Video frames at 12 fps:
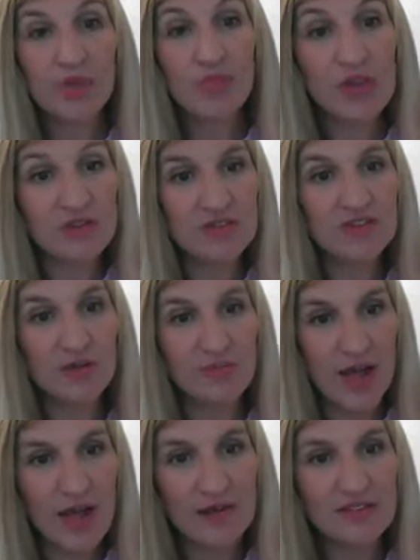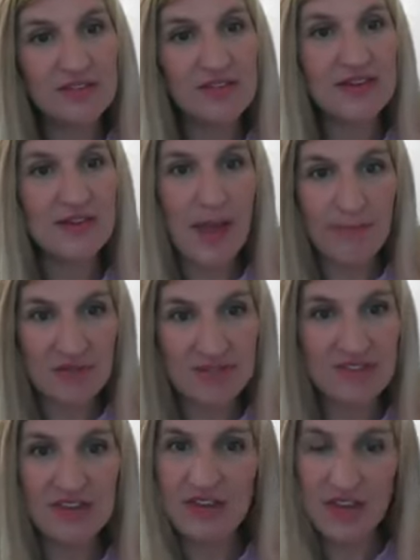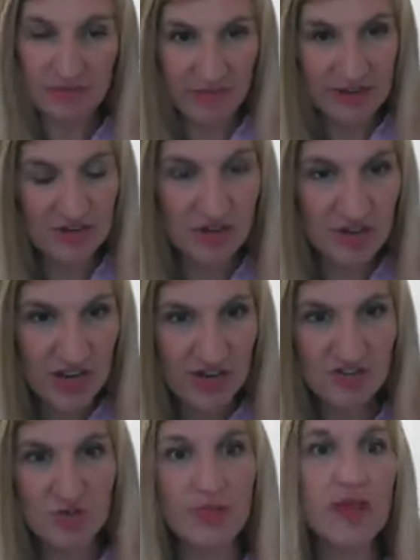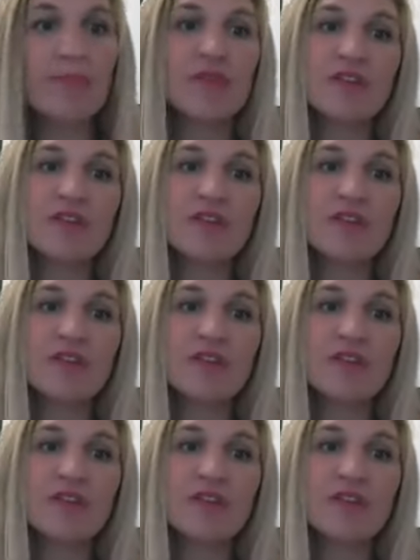we use the term consulate and embassy kind of interchangeably,